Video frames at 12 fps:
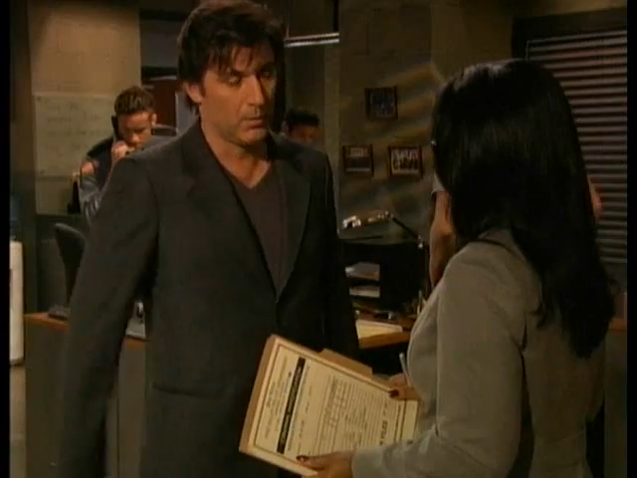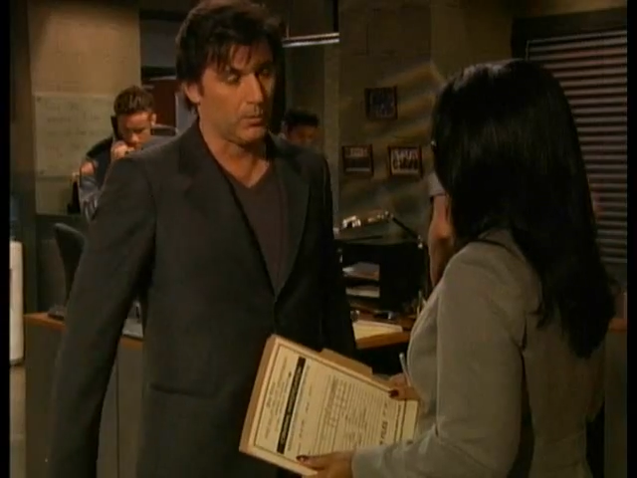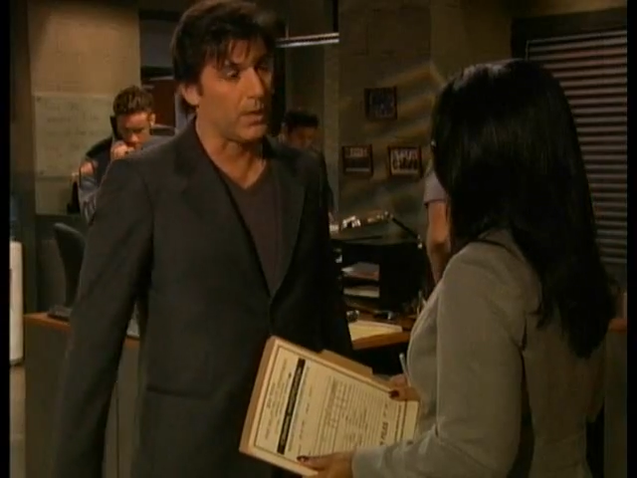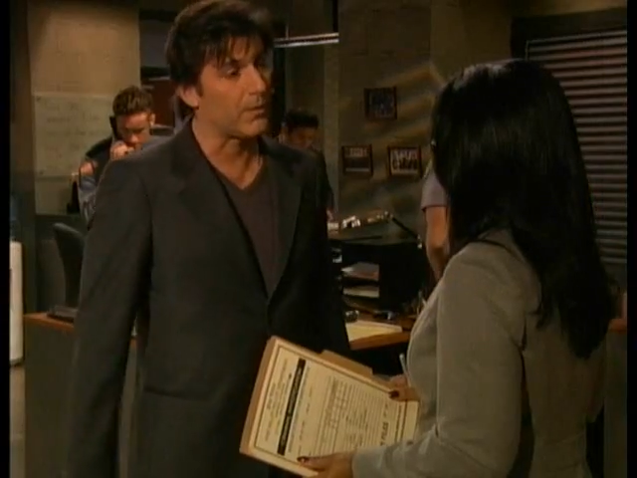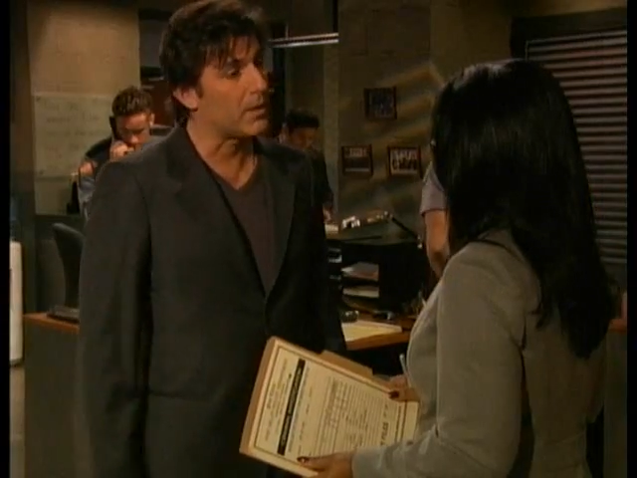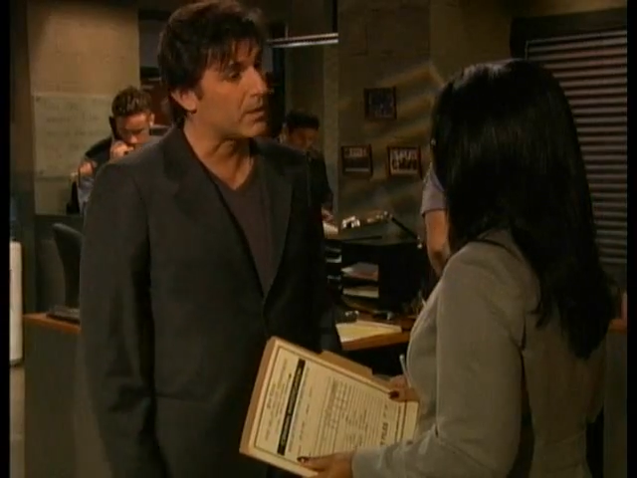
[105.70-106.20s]

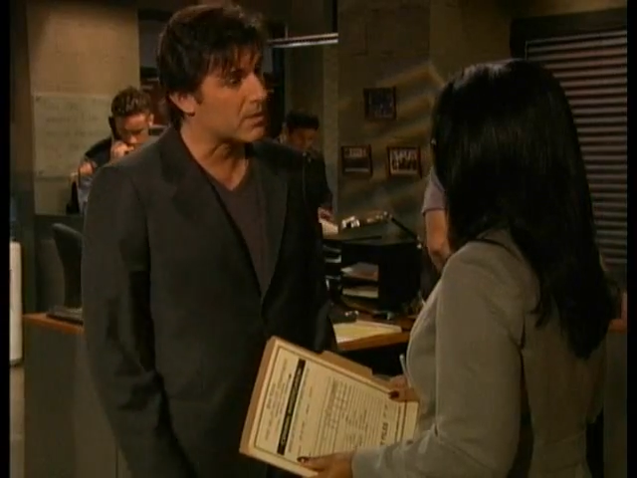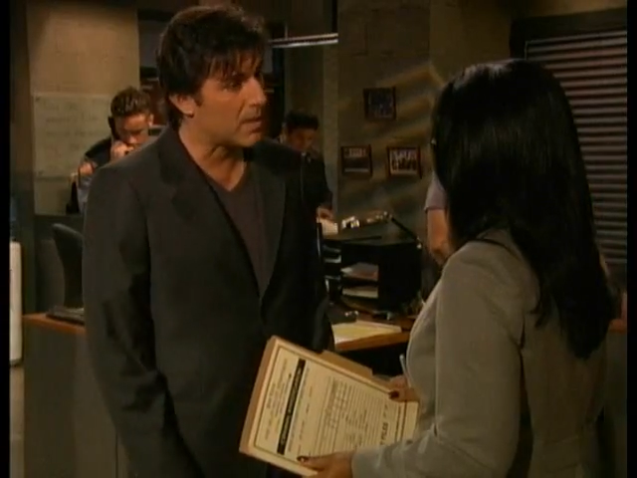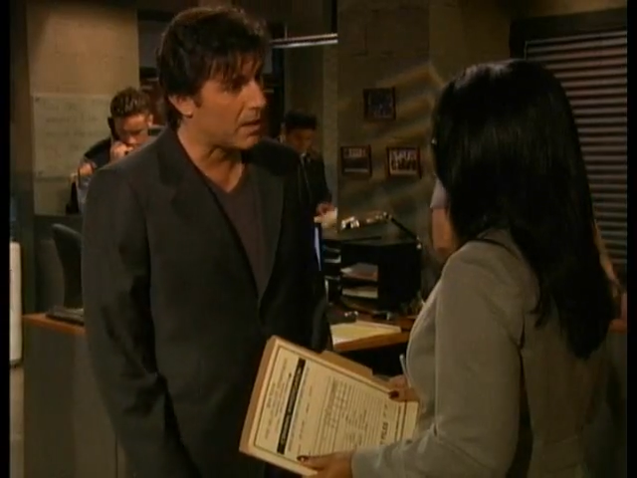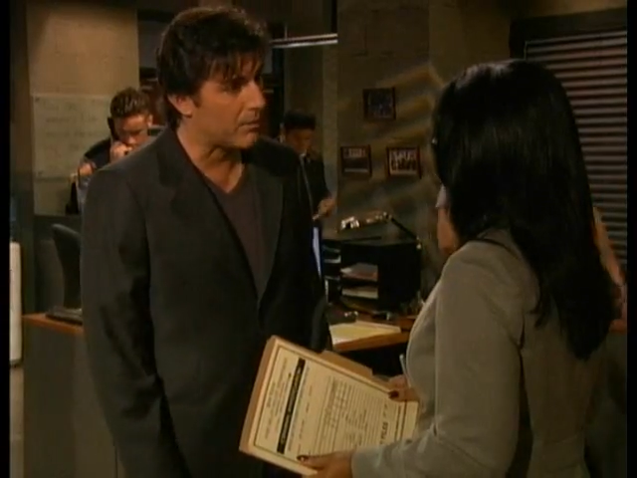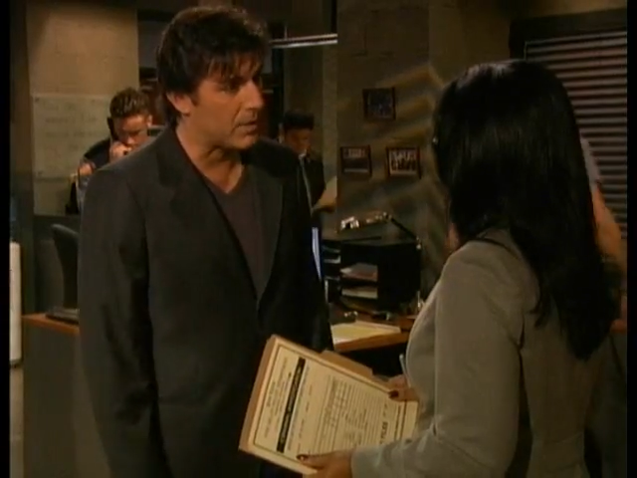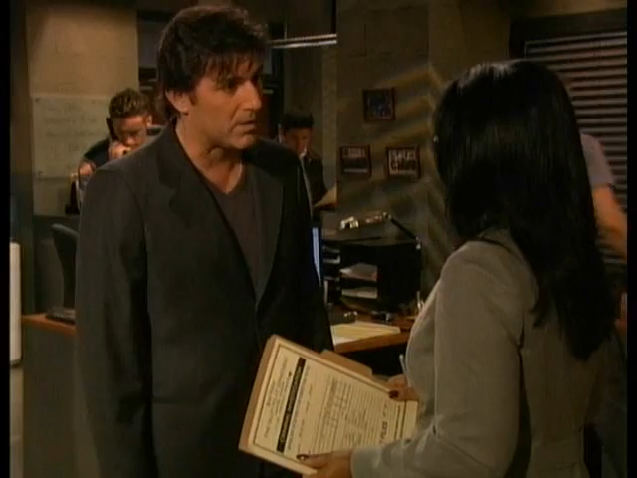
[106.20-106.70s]
Well, I think it's
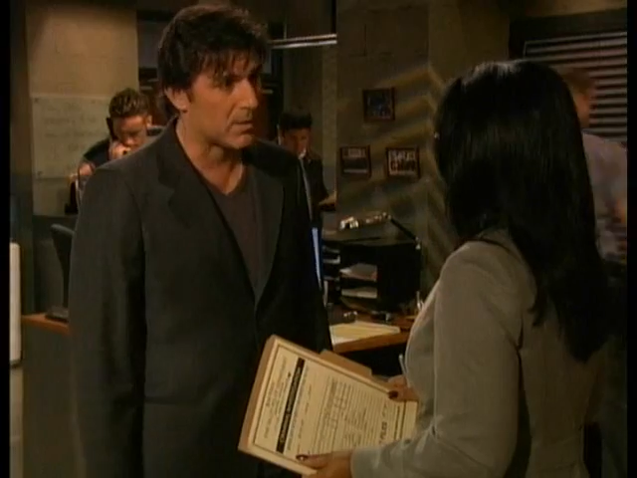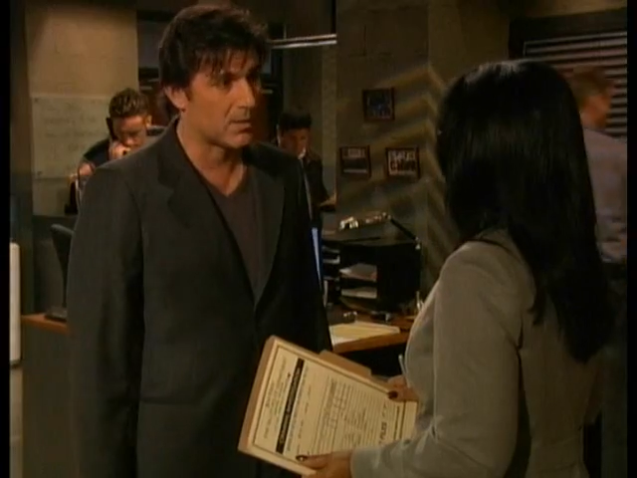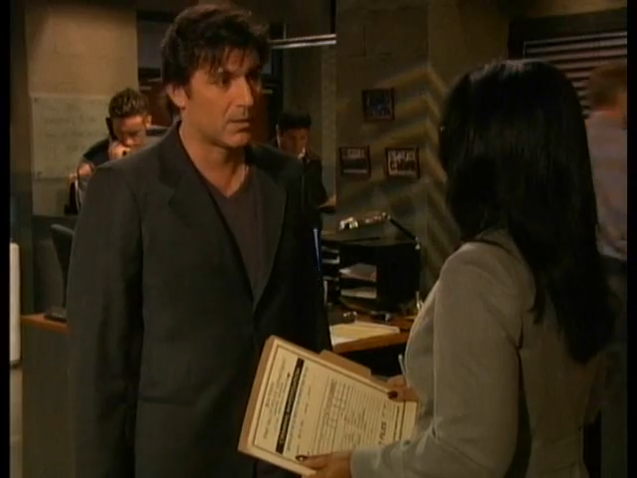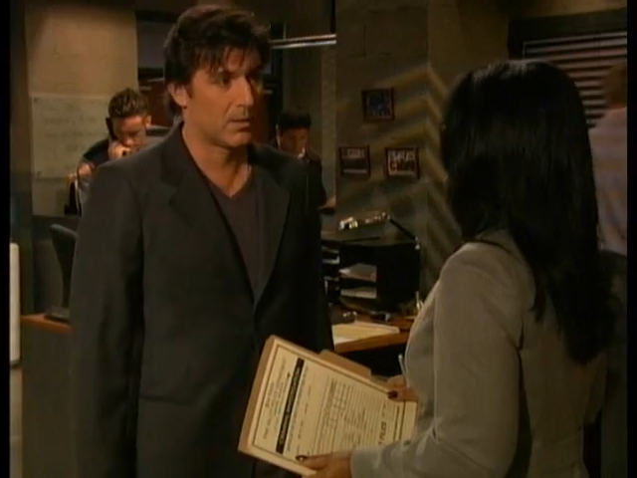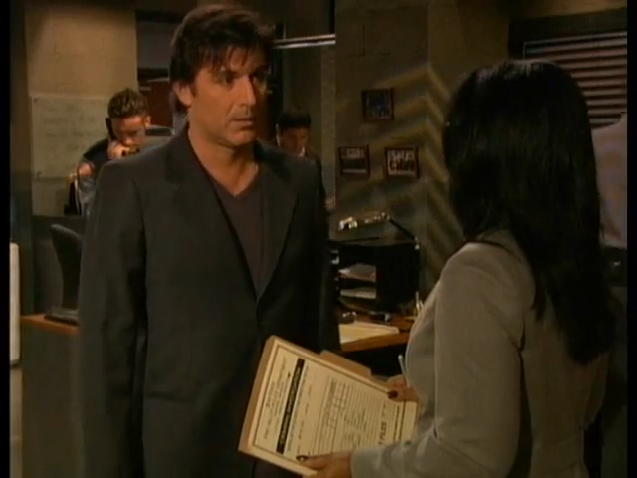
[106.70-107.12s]
obvious.